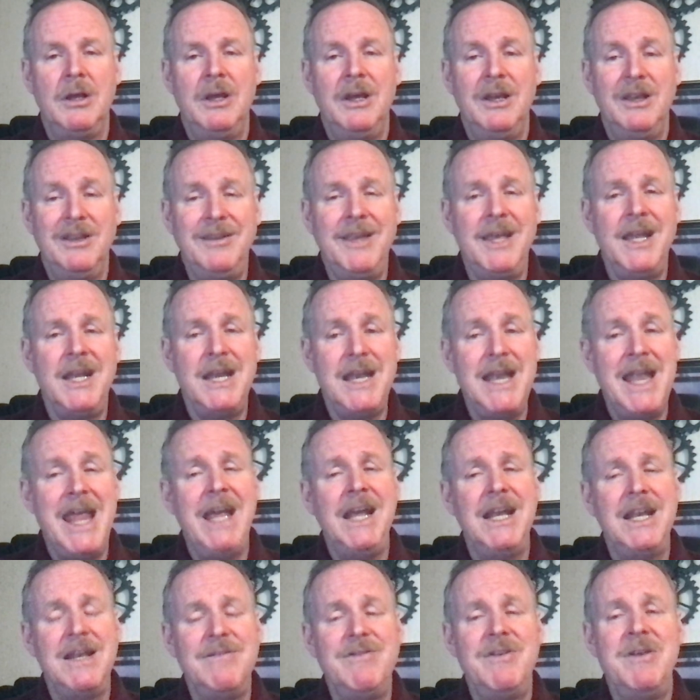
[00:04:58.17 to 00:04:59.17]
has had a
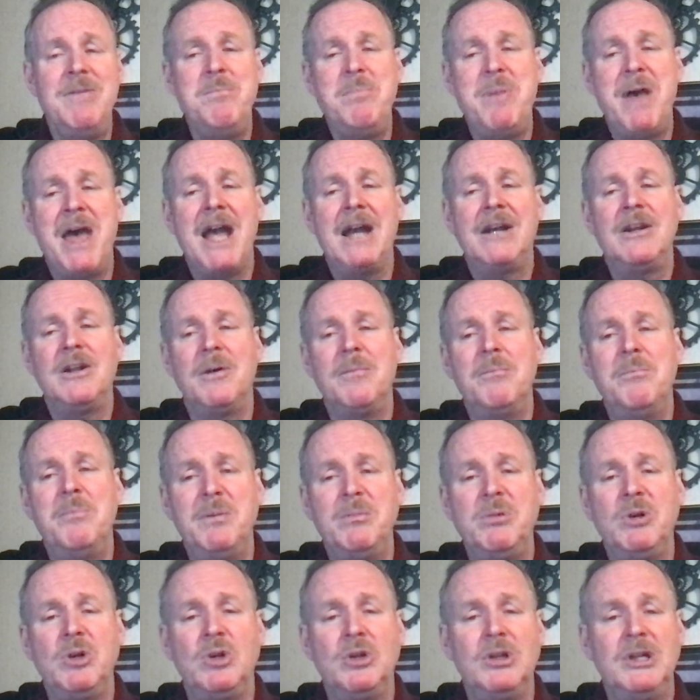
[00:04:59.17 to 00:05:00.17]
negative impact on
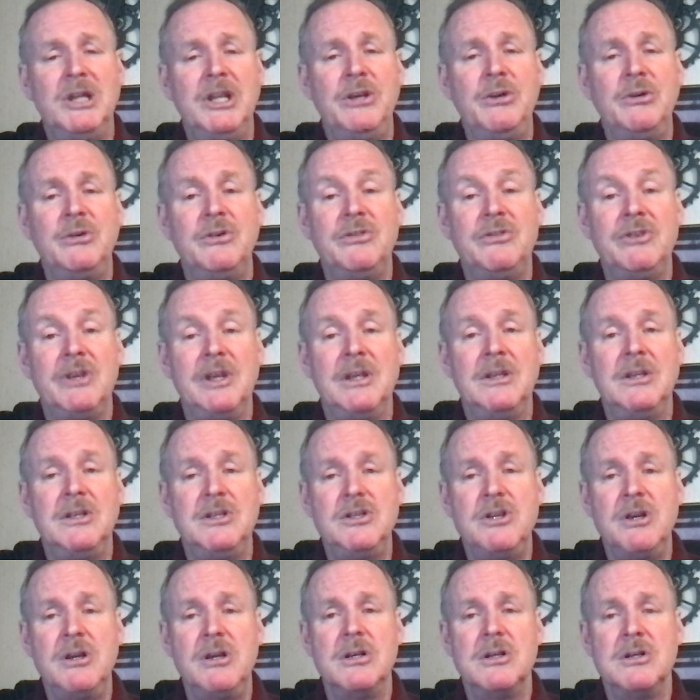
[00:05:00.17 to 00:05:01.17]
biblical literacy in the
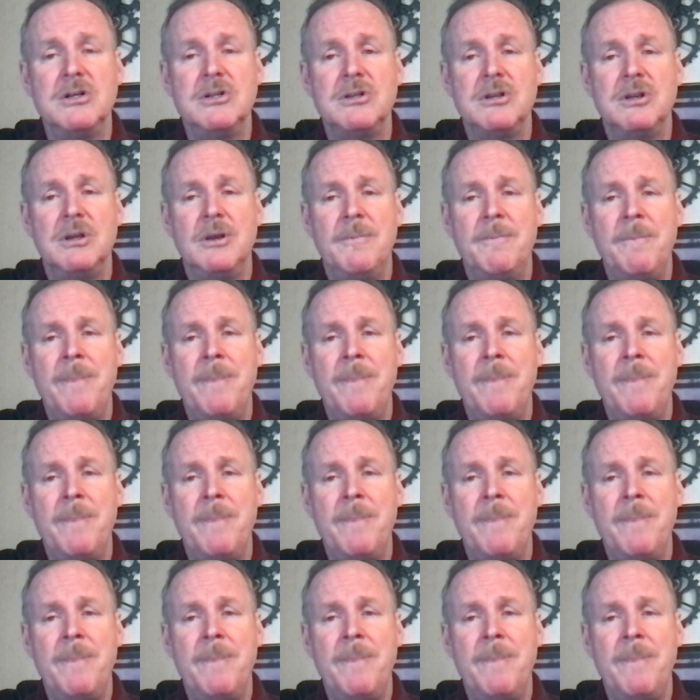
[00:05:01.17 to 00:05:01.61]
church.